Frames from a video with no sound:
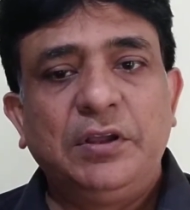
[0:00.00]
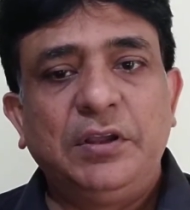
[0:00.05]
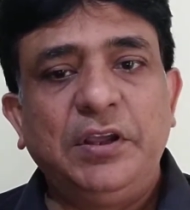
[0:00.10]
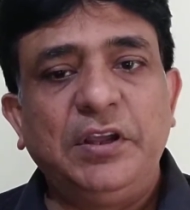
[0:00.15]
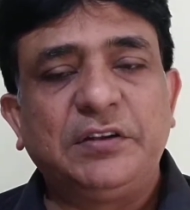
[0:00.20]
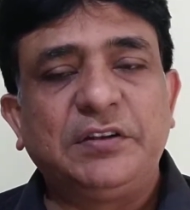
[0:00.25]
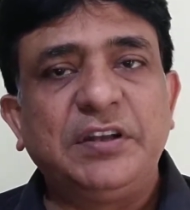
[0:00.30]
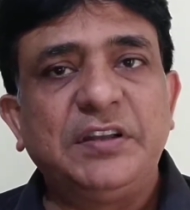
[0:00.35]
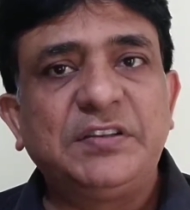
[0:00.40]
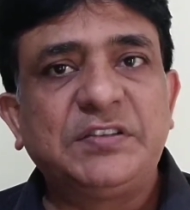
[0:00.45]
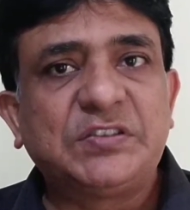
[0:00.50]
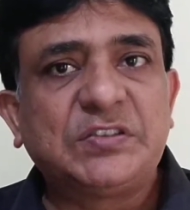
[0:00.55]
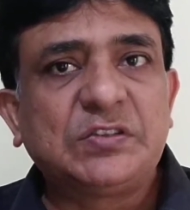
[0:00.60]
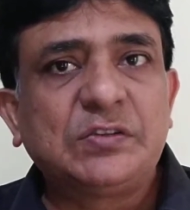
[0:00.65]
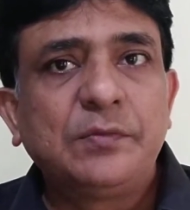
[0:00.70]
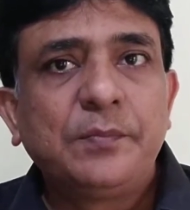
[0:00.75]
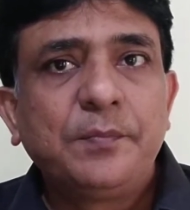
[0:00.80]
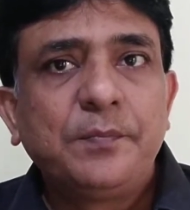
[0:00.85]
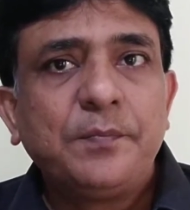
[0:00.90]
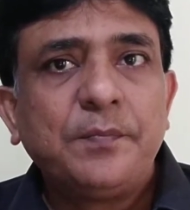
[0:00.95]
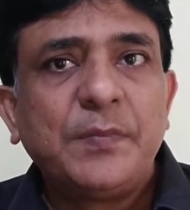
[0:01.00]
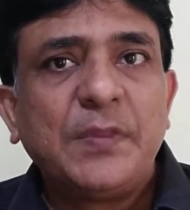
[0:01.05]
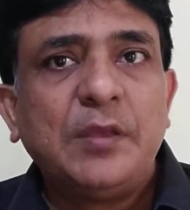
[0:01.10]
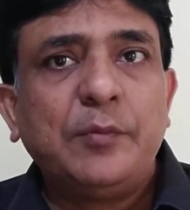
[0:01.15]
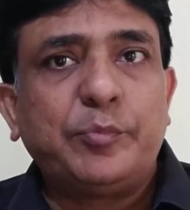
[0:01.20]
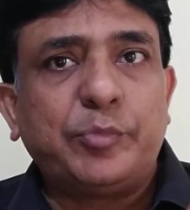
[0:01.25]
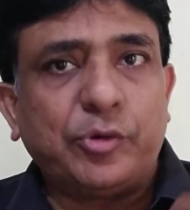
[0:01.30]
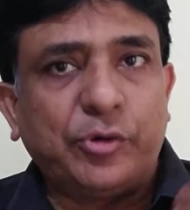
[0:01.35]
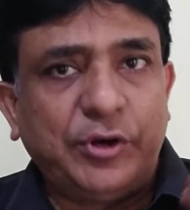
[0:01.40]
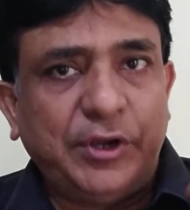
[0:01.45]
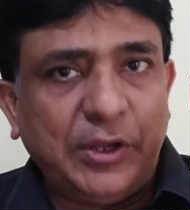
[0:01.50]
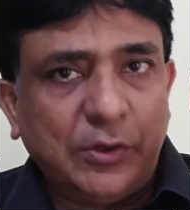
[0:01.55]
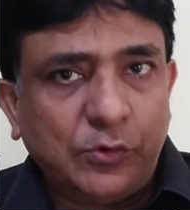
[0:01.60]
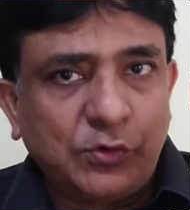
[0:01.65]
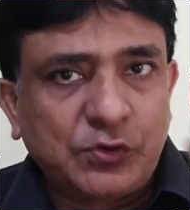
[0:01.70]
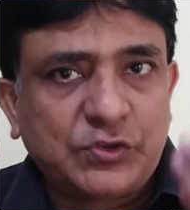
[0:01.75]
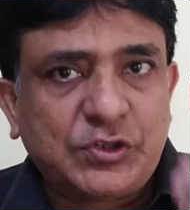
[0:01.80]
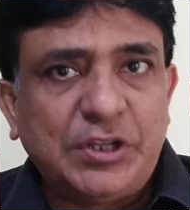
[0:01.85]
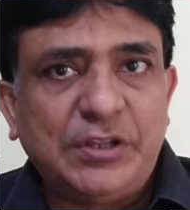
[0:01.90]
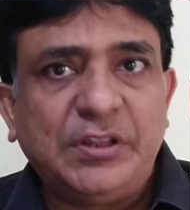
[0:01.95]
It is
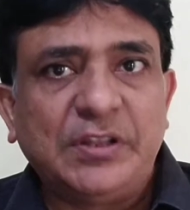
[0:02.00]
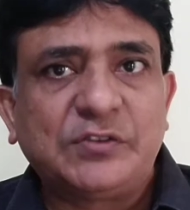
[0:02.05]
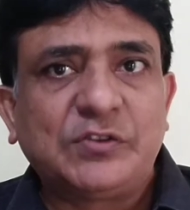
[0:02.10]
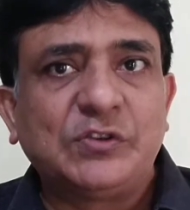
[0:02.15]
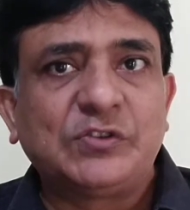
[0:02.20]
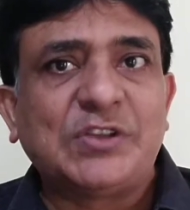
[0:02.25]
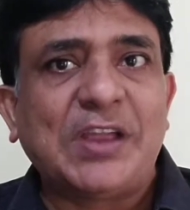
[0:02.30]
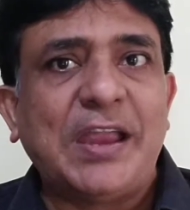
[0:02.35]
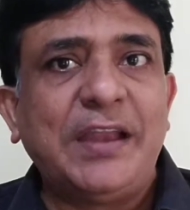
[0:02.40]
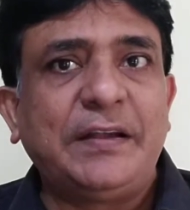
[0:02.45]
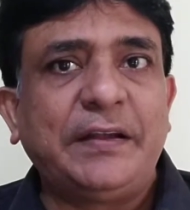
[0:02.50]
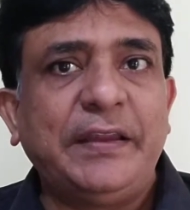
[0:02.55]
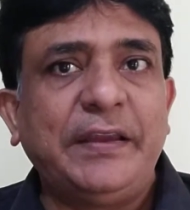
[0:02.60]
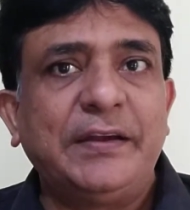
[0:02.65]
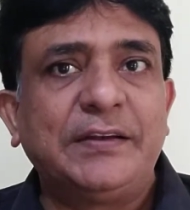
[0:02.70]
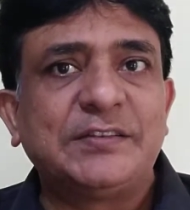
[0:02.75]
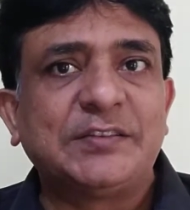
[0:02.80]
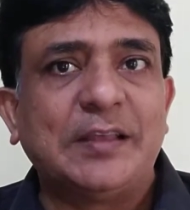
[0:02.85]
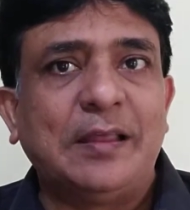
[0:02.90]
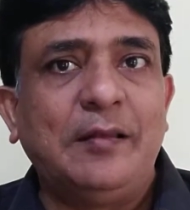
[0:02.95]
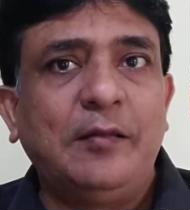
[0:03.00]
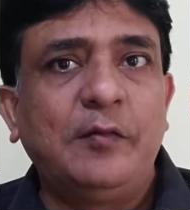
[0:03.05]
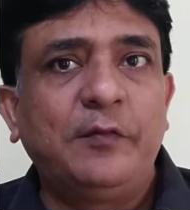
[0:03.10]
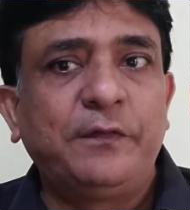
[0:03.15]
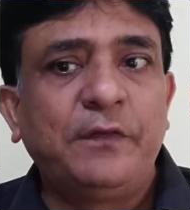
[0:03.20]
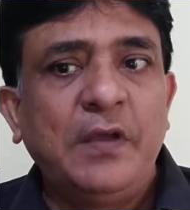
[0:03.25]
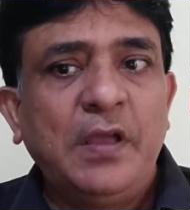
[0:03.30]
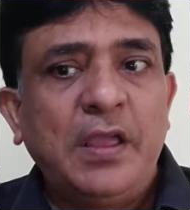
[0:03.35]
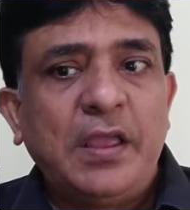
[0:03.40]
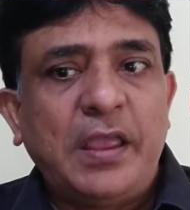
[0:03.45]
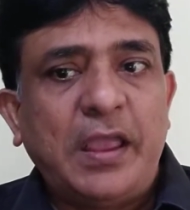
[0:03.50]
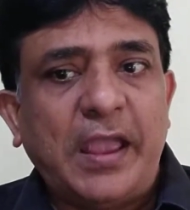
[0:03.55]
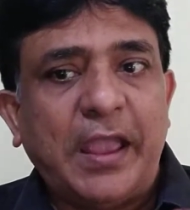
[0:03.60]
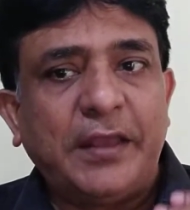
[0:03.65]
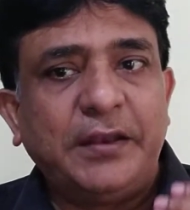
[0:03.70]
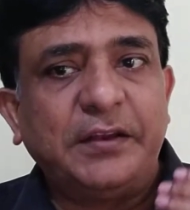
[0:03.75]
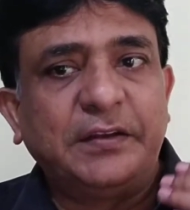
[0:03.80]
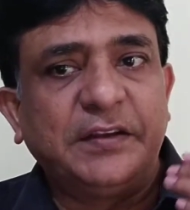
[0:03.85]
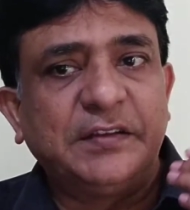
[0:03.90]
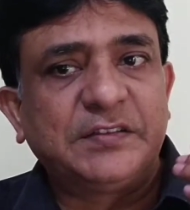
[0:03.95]
produced in the society itself
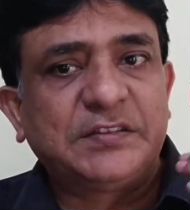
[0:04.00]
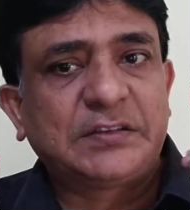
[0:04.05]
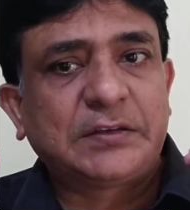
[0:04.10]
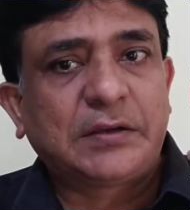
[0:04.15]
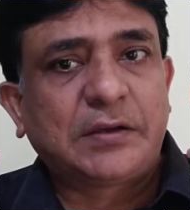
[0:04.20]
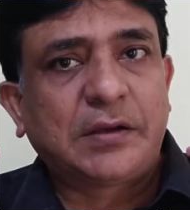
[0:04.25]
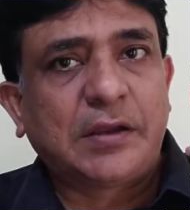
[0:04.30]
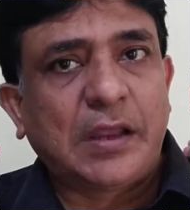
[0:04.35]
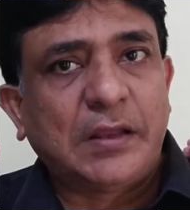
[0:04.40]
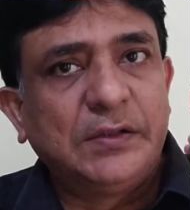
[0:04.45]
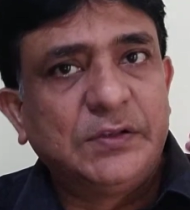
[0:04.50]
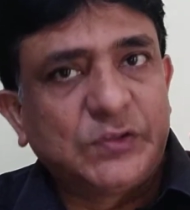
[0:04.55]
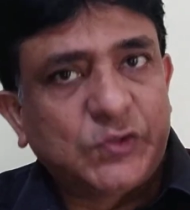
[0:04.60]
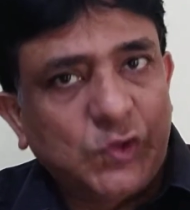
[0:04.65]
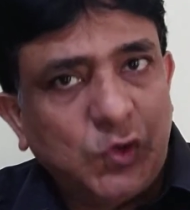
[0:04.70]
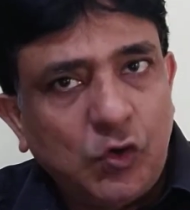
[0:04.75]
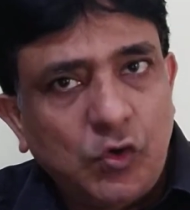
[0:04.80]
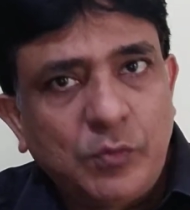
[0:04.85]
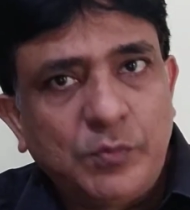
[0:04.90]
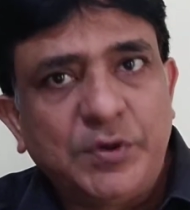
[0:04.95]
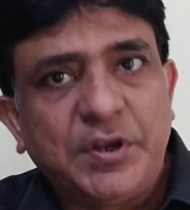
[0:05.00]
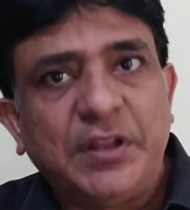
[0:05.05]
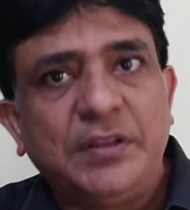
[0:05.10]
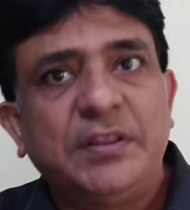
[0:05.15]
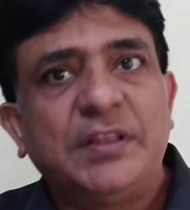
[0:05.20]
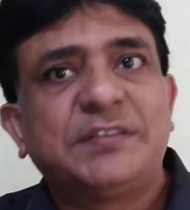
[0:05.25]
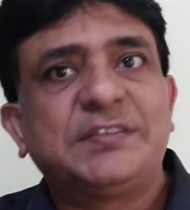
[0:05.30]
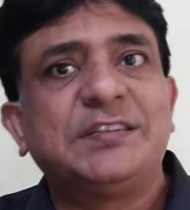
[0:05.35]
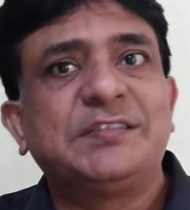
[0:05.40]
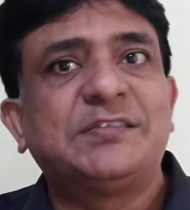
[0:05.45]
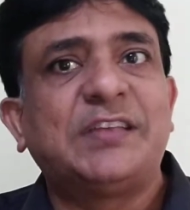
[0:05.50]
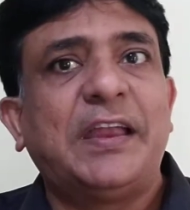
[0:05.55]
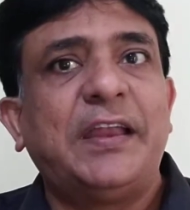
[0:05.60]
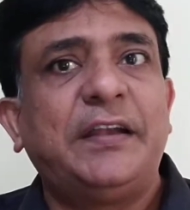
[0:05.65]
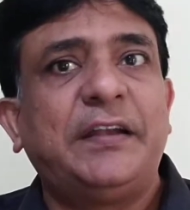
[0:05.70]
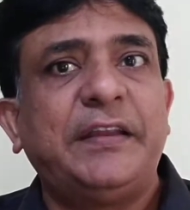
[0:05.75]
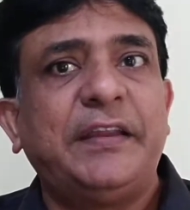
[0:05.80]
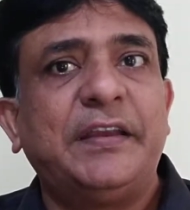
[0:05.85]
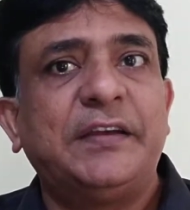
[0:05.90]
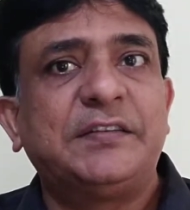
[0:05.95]
and it is consumed in the
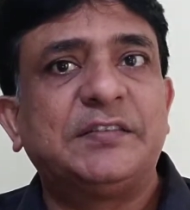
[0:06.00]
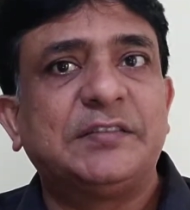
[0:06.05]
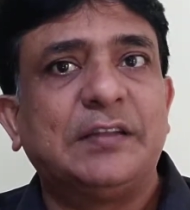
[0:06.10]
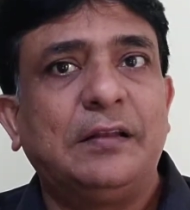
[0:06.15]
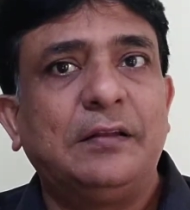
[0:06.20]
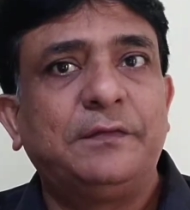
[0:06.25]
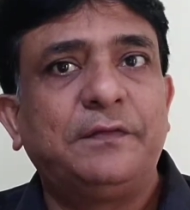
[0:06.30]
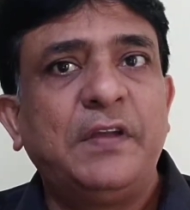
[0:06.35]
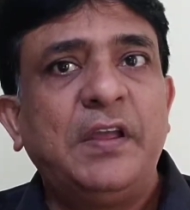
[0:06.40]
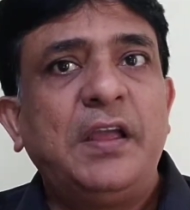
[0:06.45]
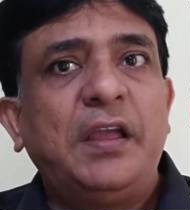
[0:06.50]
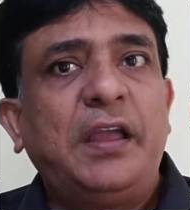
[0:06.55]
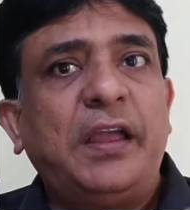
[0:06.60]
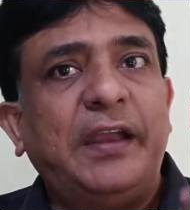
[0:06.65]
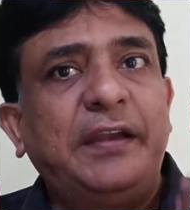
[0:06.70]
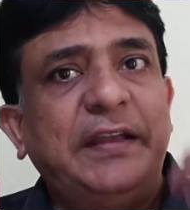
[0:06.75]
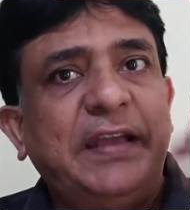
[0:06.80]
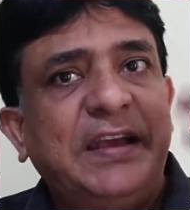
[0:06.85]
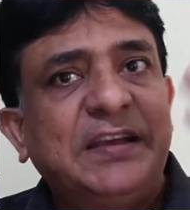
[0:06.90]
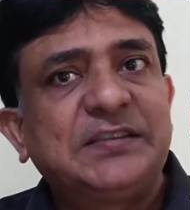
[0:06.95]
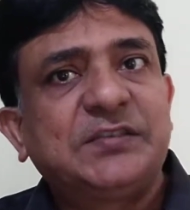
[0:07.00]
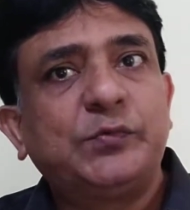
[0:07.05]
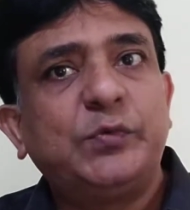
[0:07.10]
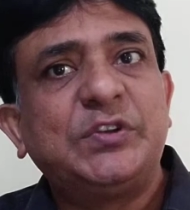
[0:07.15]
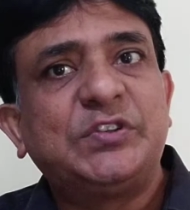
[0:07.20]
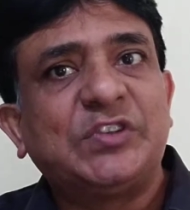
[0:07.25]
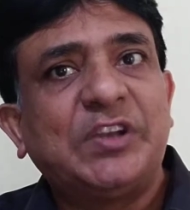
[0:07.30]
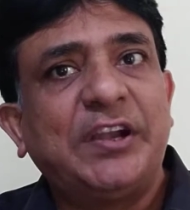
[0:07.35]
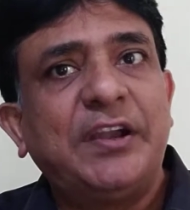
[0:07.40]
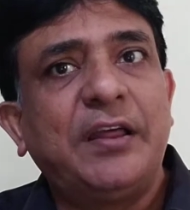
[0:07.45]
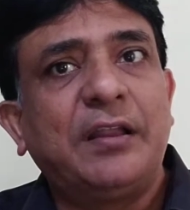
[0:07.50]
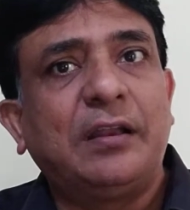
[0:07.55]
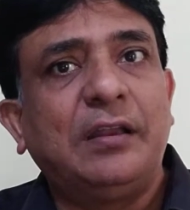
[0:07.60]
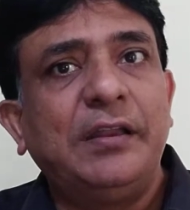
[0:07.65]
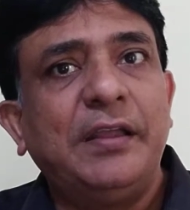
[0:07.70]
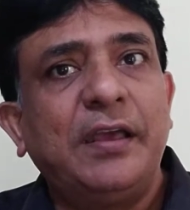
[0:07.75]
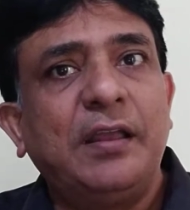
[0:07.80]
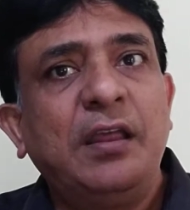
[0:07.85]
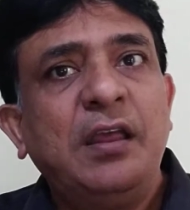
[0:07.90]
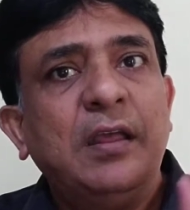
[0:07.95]
society itself. And as we said
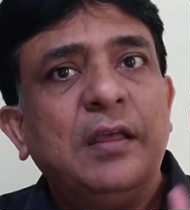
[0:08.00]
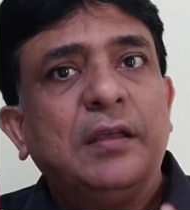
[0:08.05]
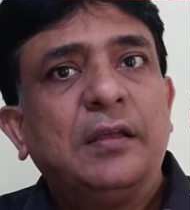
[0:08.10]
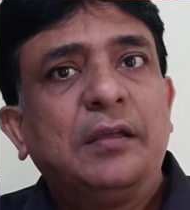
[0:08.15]
earlier,